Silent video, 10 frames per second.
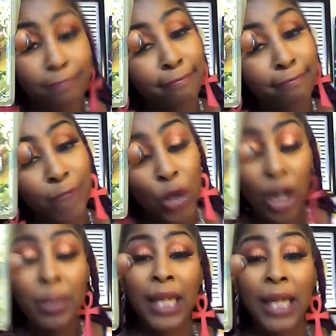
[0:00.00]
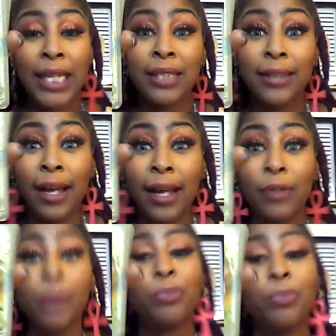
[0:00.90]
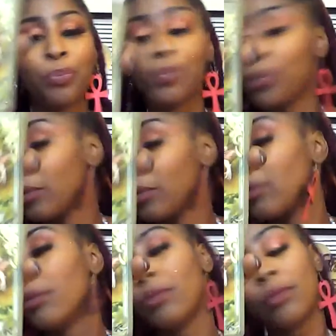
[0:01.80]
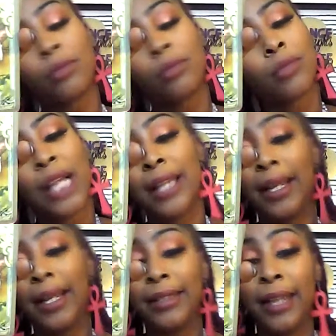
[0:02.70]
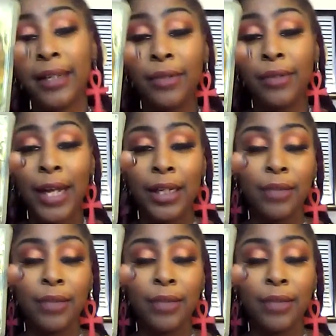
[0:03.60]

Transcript: He's like, that's the devil. That thing addictive, ain't it?